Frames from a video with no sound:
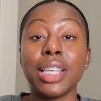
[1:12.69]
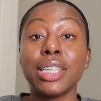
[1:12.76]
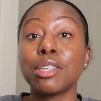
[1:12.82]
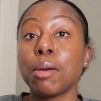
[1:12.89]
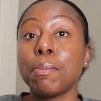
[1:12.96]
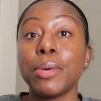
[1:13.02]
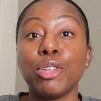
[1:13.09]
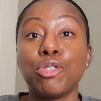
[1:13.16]
This
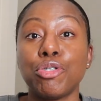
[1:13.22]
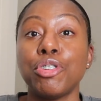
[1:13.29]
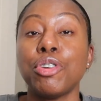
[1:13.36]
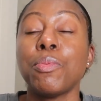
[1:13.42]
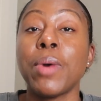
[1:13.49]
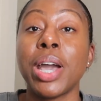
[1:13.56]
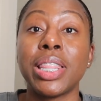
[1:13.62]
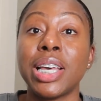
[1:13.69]
can be
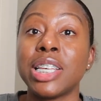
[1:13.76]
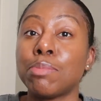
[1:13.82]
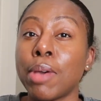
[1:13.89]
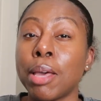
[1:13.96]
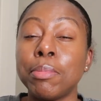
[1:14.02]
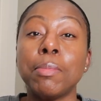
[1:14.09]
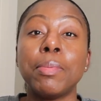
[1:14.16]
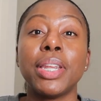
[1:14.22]
true where there's
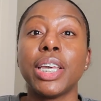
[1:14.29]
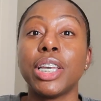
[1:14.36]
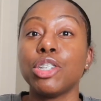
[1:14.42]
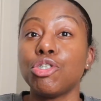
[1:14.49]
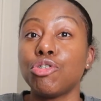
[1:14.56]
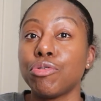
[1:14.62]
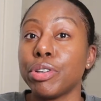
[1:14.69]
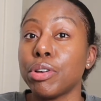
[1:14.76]
maybe been a
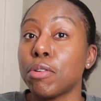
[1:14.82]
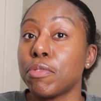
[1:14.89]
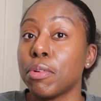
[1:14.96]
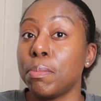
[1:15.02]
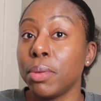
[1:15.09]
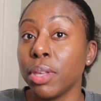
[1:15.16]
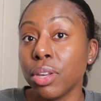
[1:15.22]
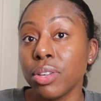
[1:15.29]
history of
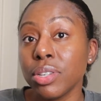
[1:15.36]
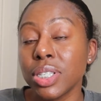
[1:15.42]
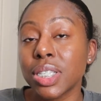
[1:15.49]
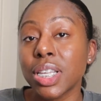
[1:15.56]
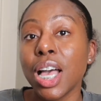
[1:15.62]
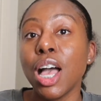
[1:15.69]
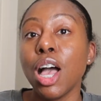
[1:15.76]
abuse,